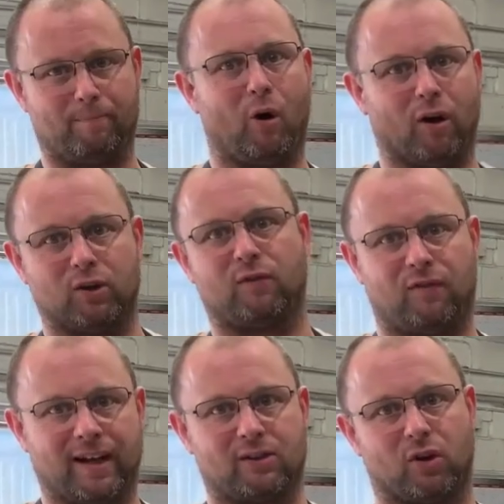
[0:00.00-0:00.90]
polish
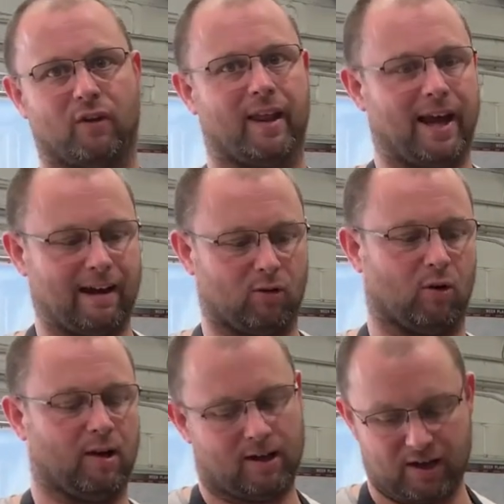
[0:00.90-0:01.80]
flicks on there, or
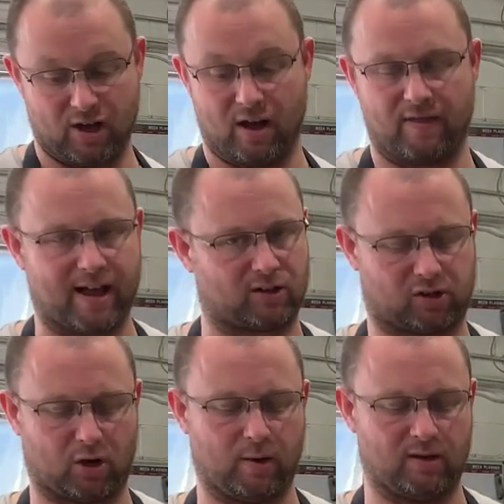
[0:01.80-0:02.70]
that's
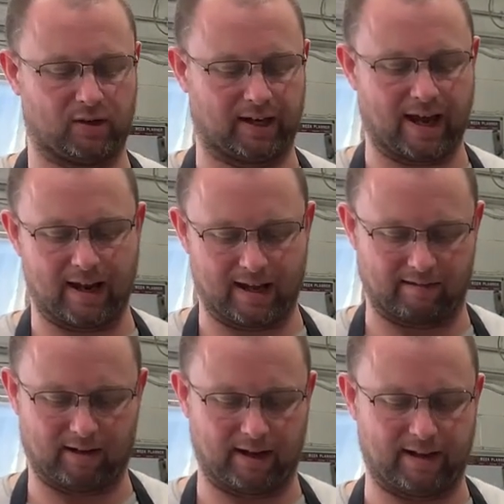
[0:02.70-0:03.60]
so easy to get in there
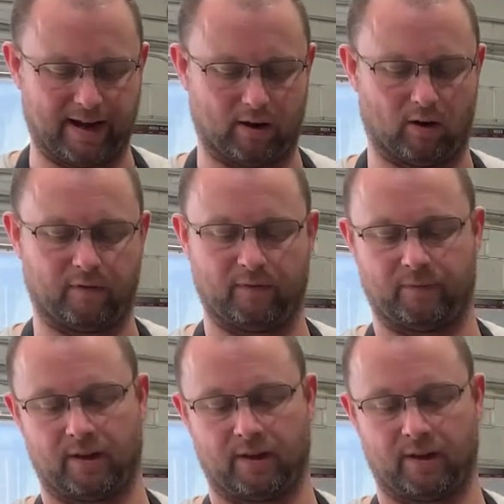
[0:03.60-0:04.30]
and clean that off.